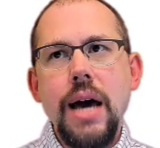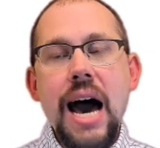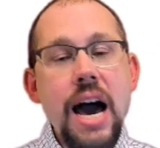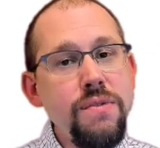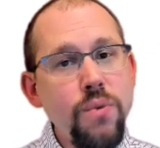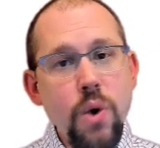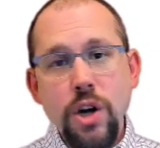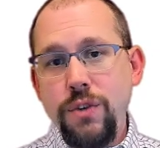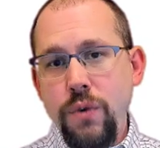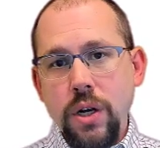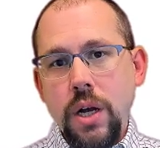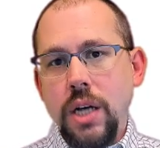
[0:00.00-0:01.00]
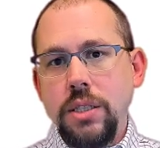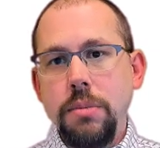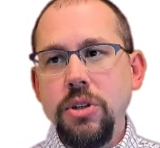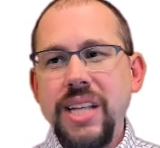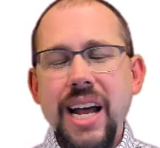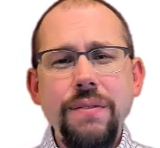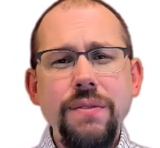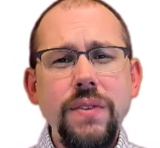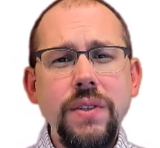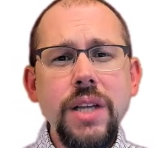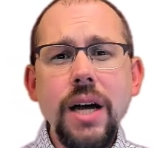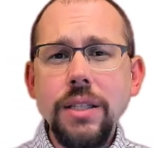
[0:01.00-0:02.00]
I've worked for customers that have
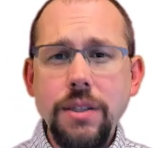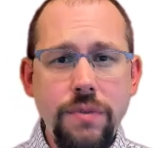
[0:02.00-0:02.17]
tons